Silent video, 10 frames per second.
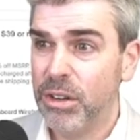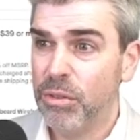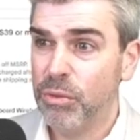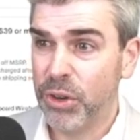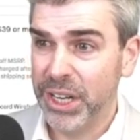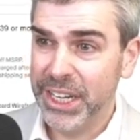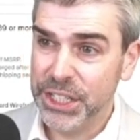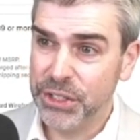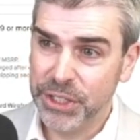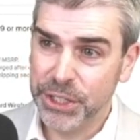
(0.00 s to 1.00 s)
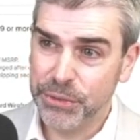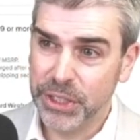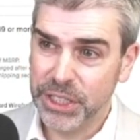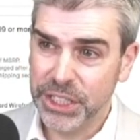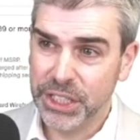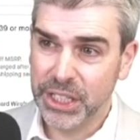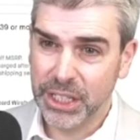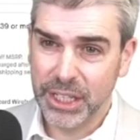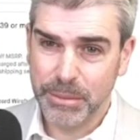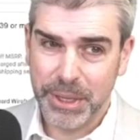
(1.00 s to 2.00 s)
for each of the different digital
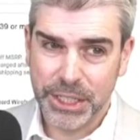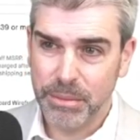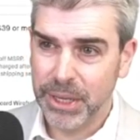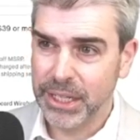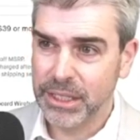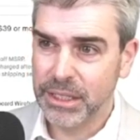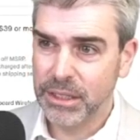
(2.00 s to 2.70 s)
expansion packs.